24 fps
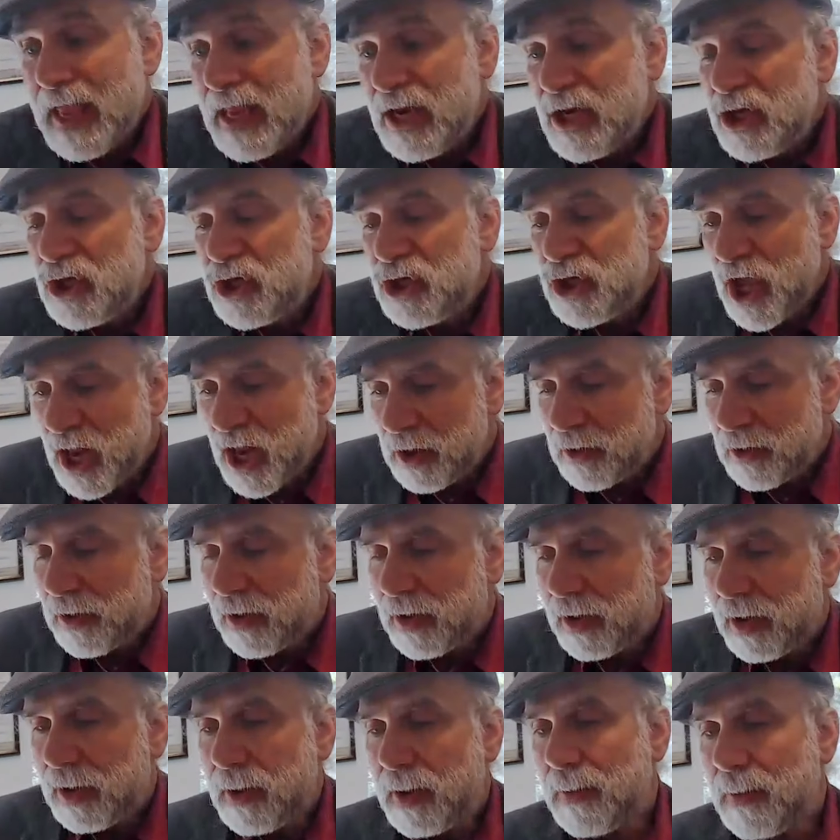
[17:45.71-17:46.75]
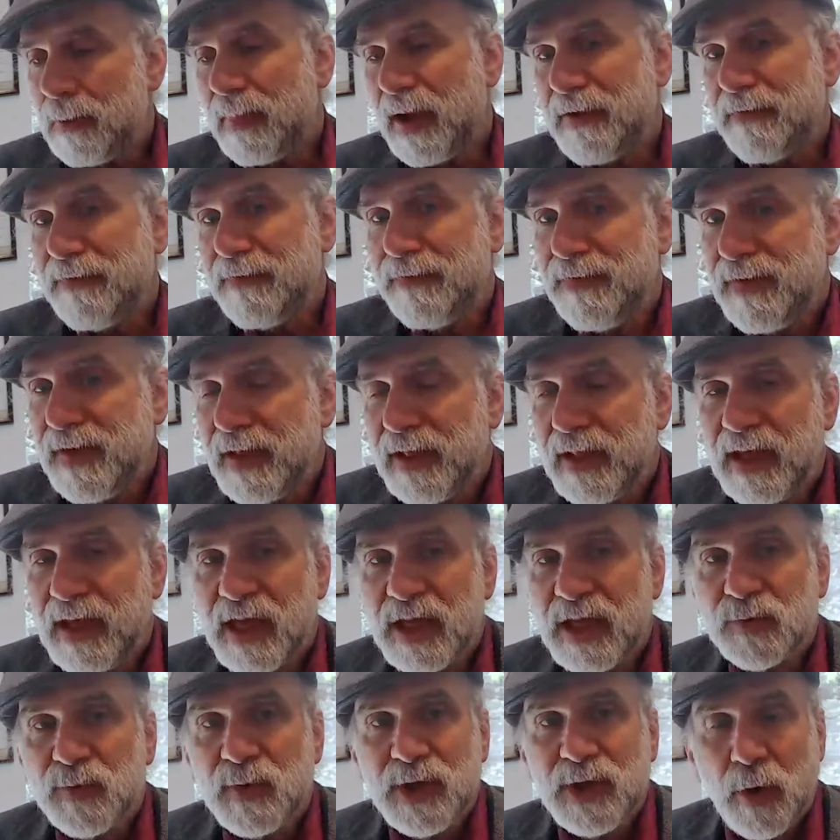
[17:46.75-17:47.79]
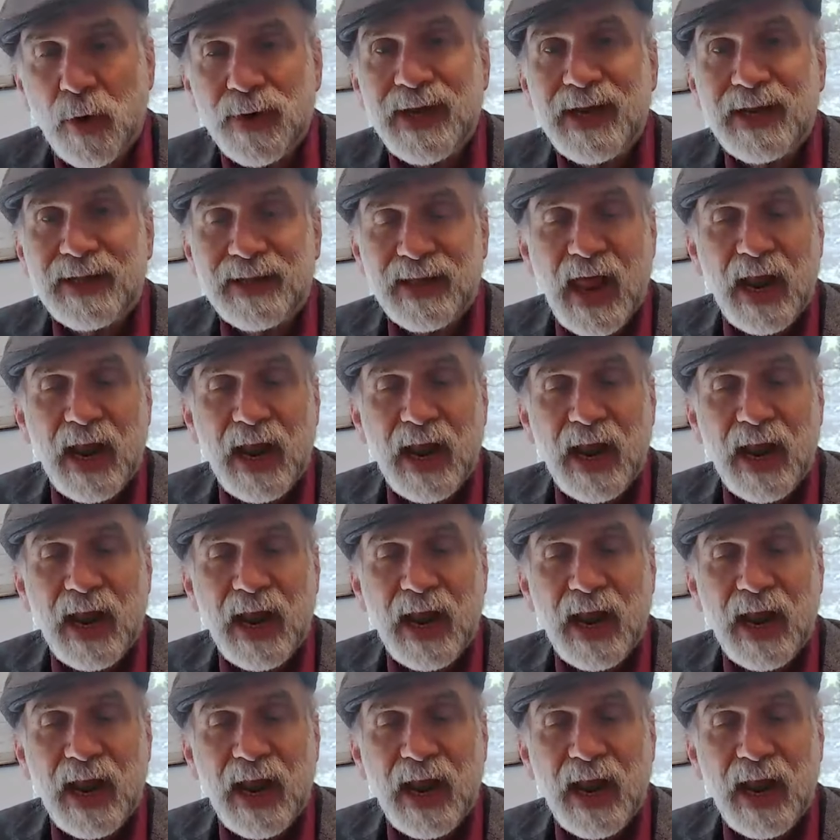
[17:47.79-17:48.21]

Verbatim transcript: In general, my feeling is we don't need a